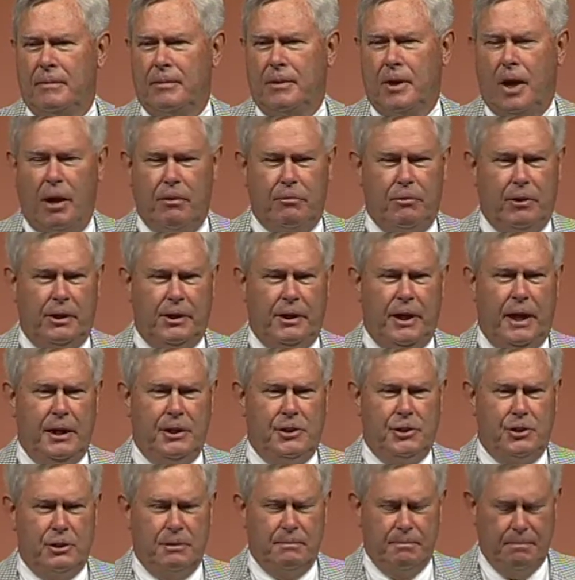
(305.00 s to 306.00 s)

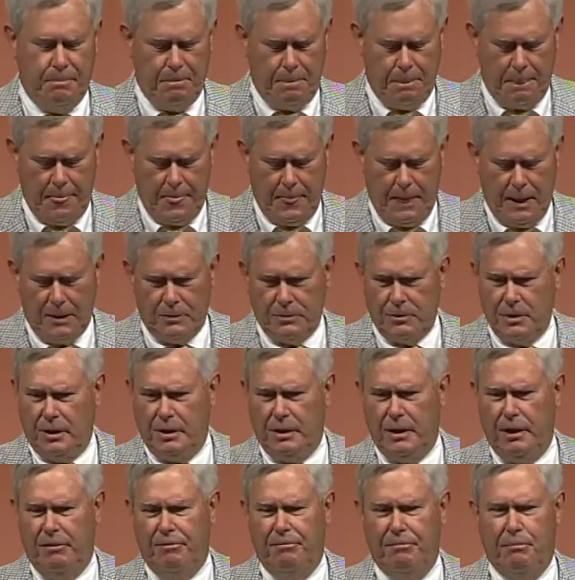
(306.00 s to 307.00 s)
congregation to
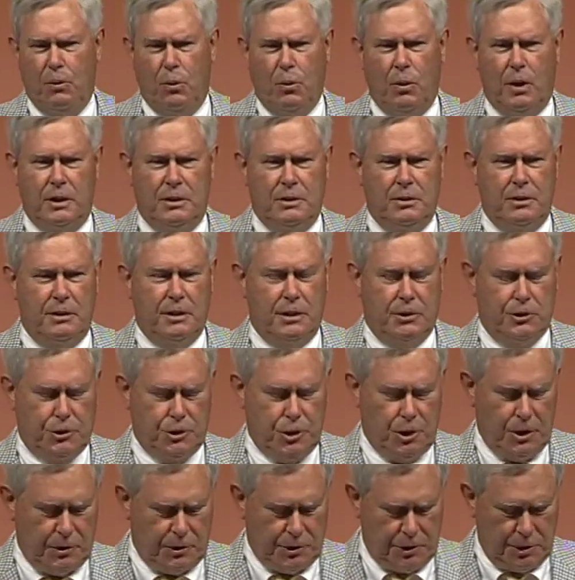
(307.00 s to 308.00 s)
give more to the
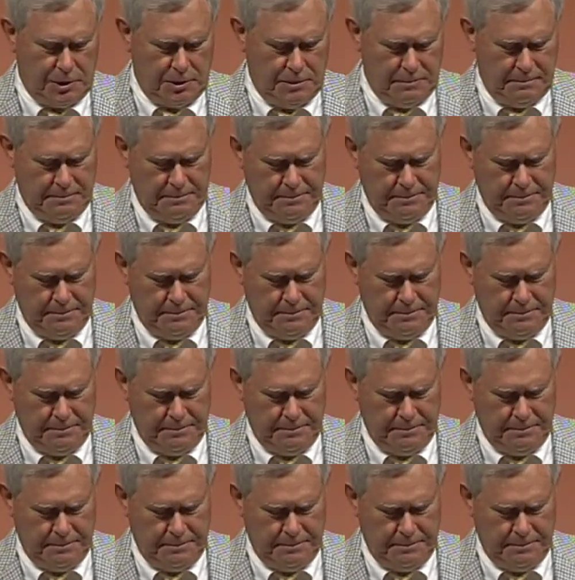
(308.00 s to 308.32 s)
church.